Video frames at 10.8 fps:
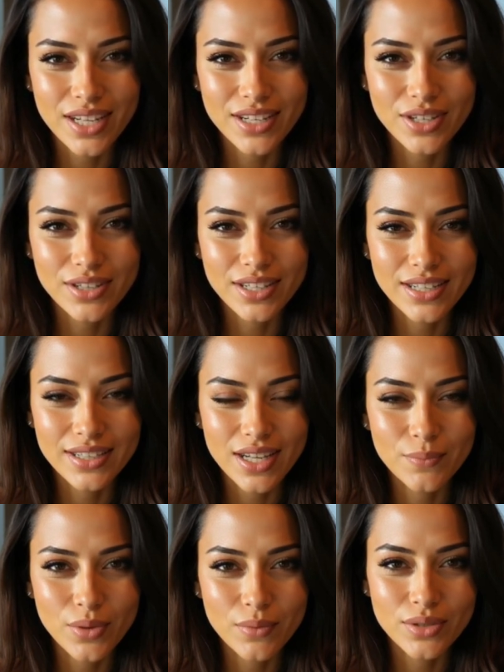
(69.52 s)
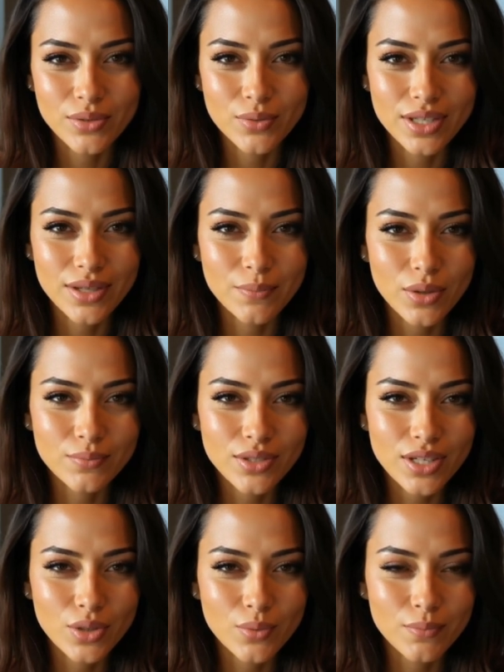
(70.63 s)
Here's an example of a 3 email
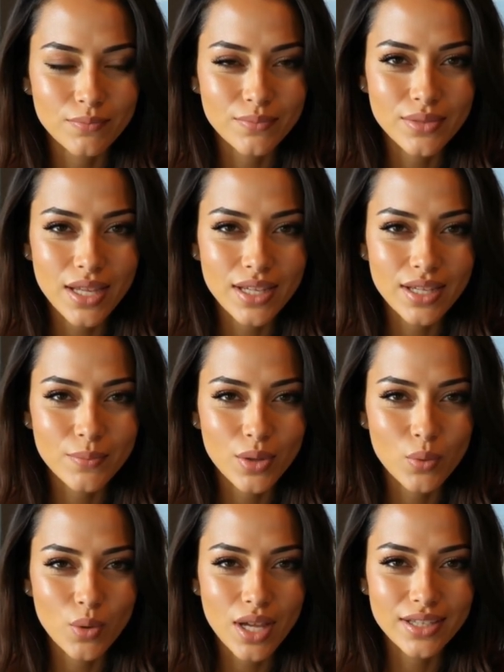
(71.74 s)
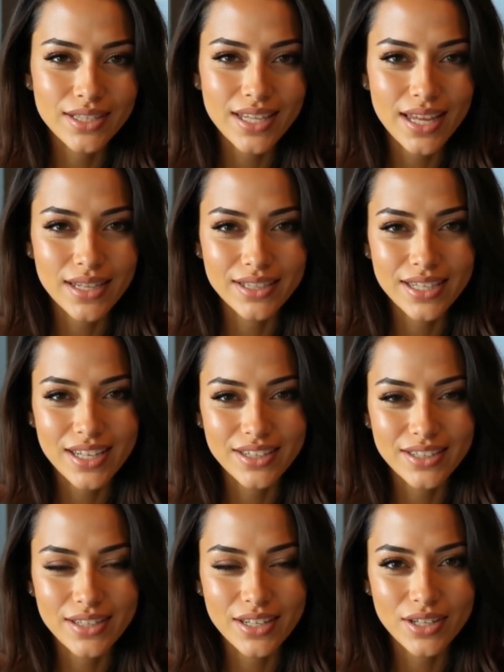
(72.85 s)
funnel. Email 1, instant,
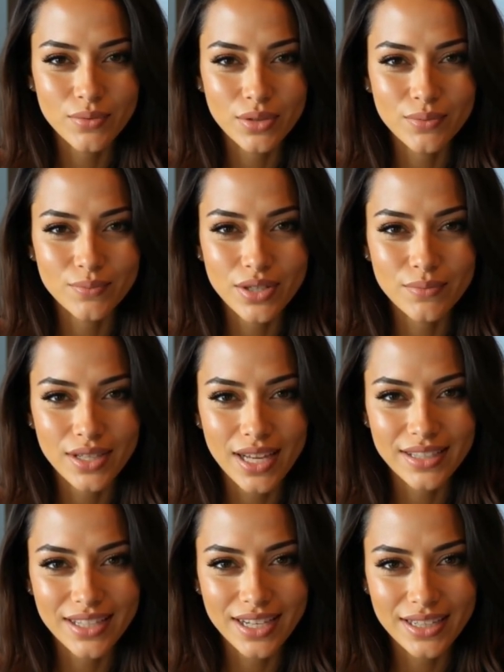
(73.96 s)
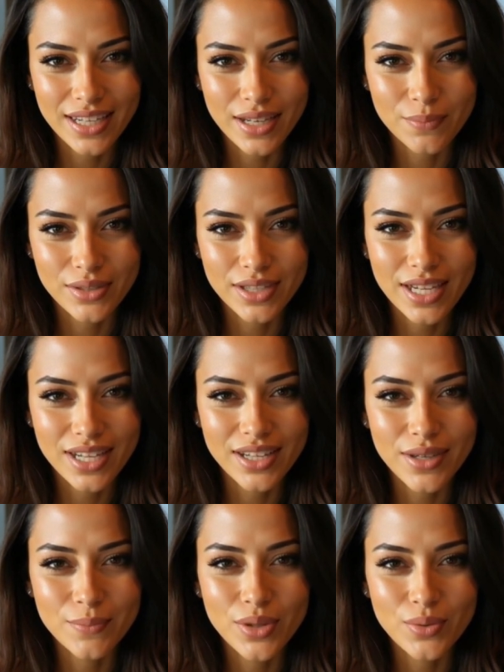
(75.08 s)
deliver the freebie and thank them.
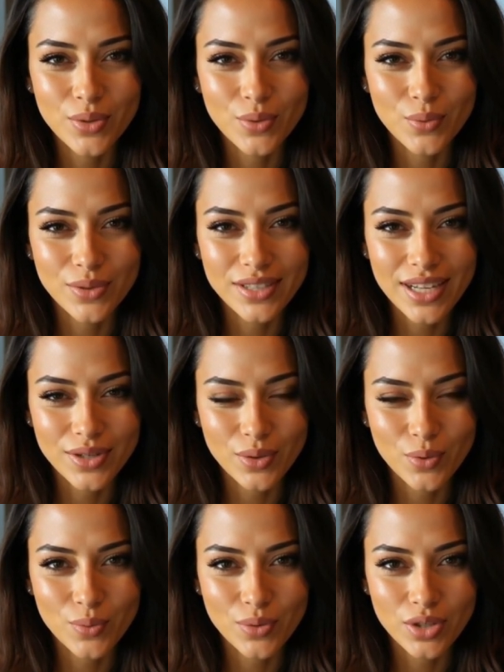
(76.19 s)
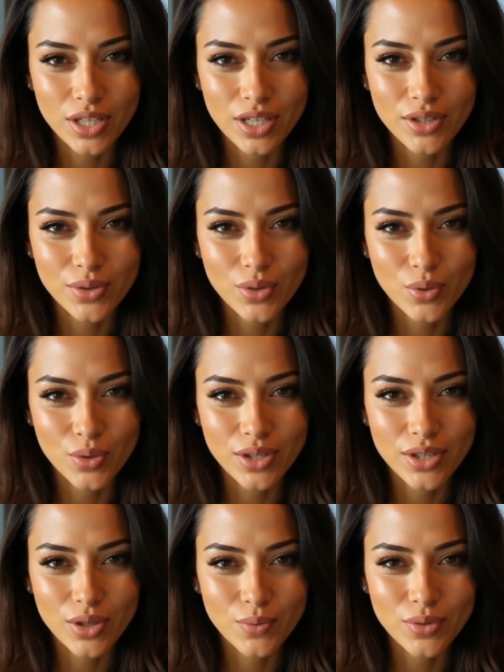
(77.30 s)
Email 2, day 2, share your
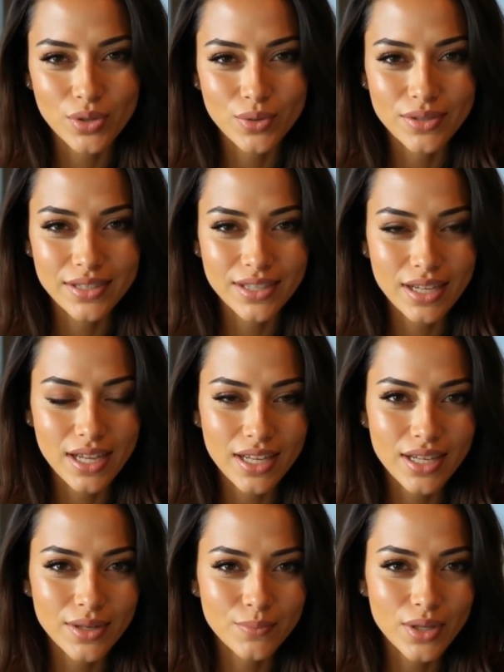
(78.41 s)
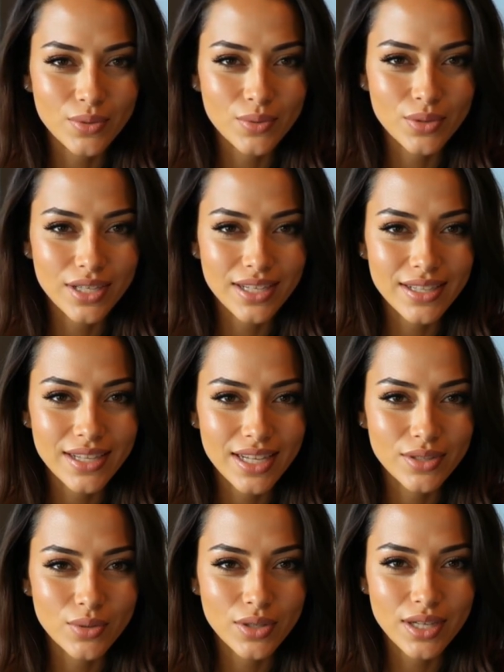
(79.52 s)
story or results. Email 3, day
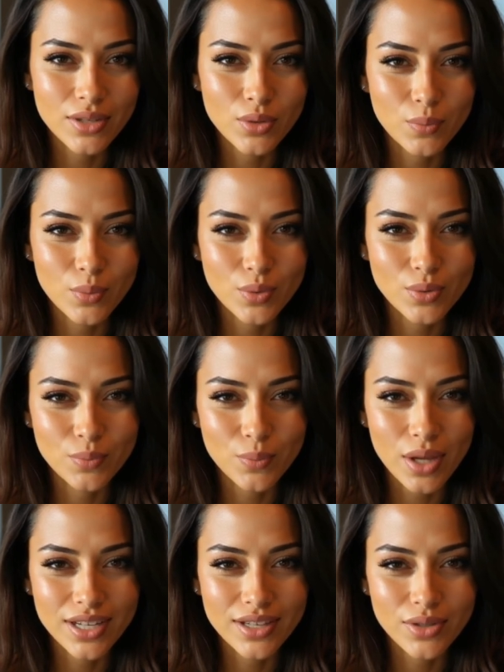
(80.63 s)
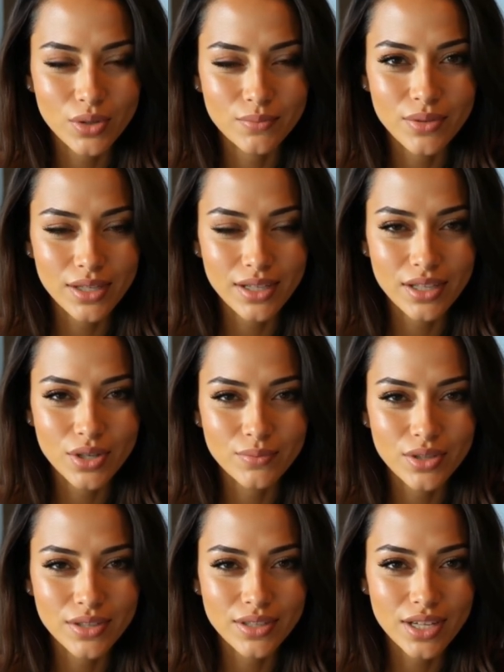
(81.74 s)
3, promote your product or affiliate
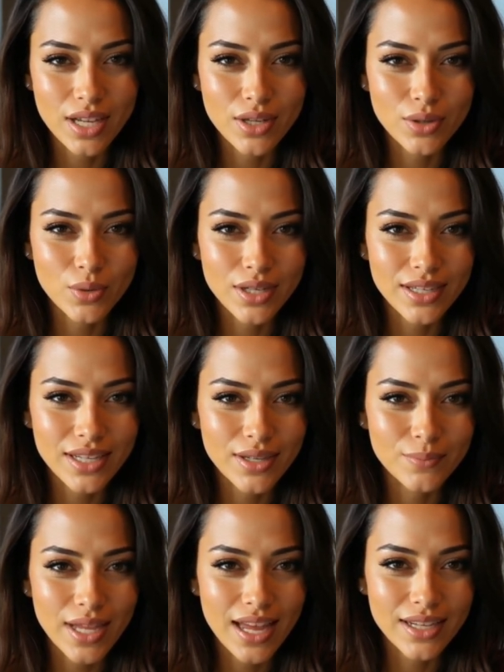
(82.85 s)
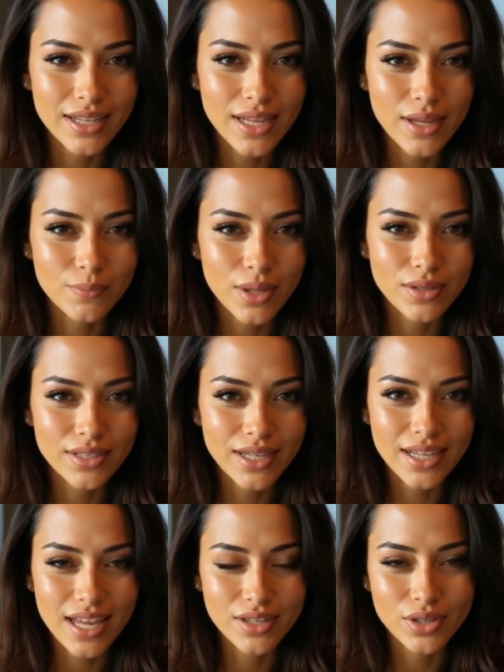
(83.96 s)
offer. You can keep adding emails
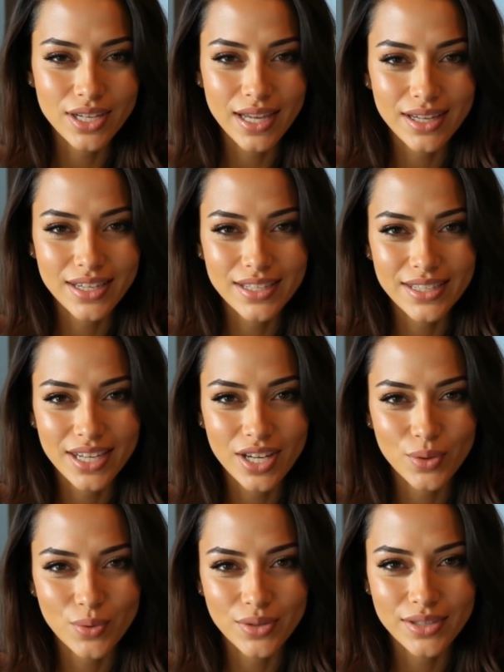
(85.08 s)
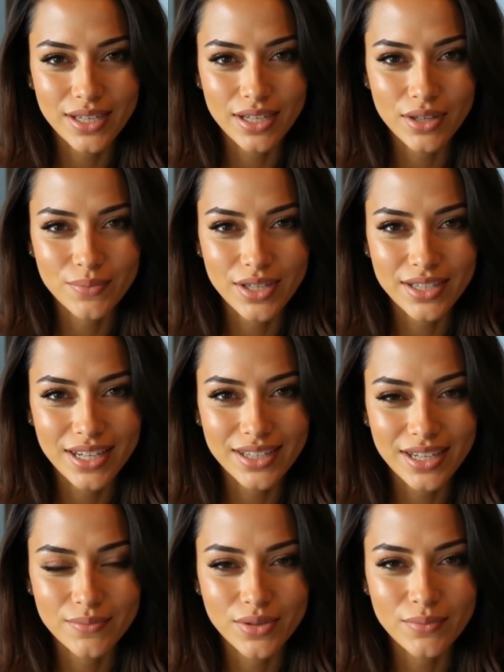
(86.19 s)
that educate and sell. Think of it like
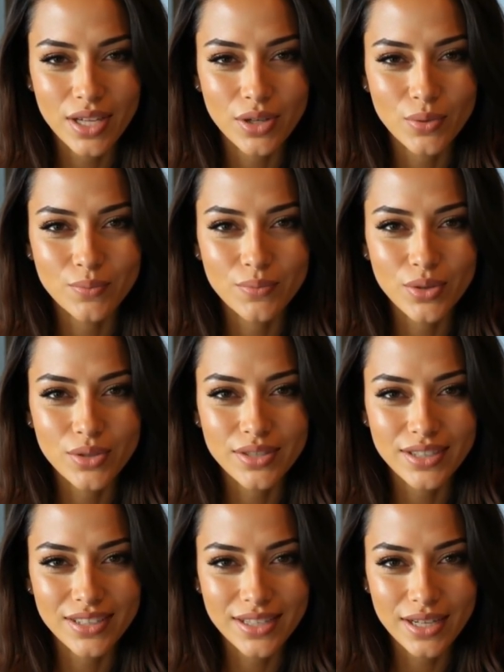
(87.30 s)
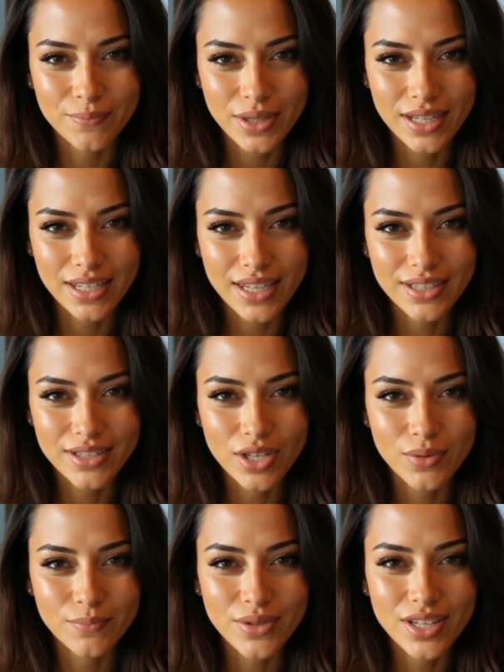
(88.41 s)
giving value first, then making a
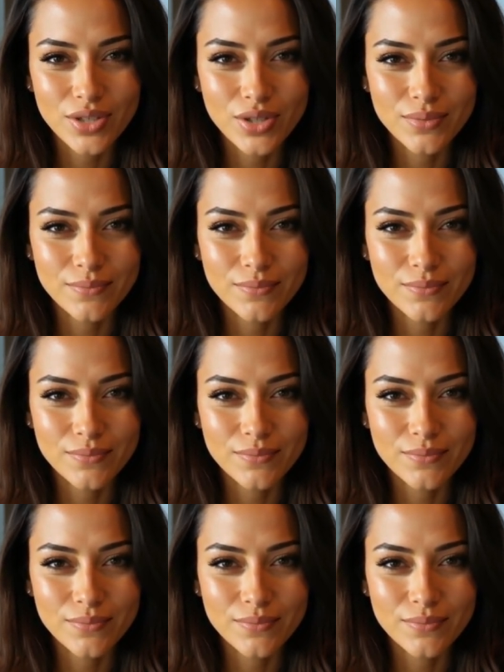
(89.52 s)
soft pitch.